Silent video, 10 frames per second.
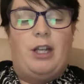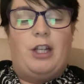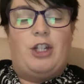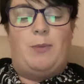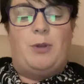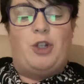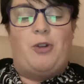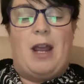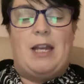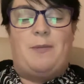She
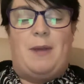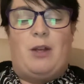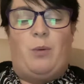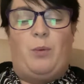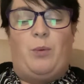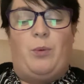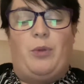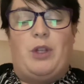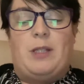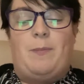betrayed me and all
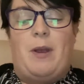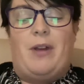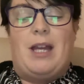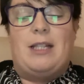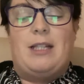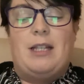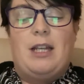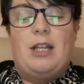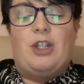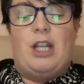the spirits.
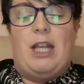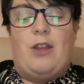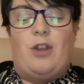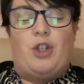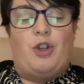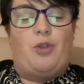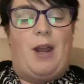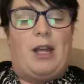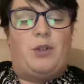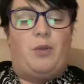She either
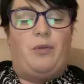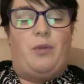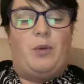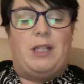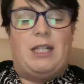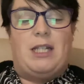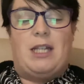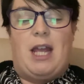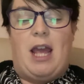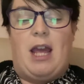tricked or forced into
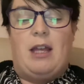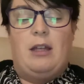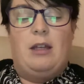here.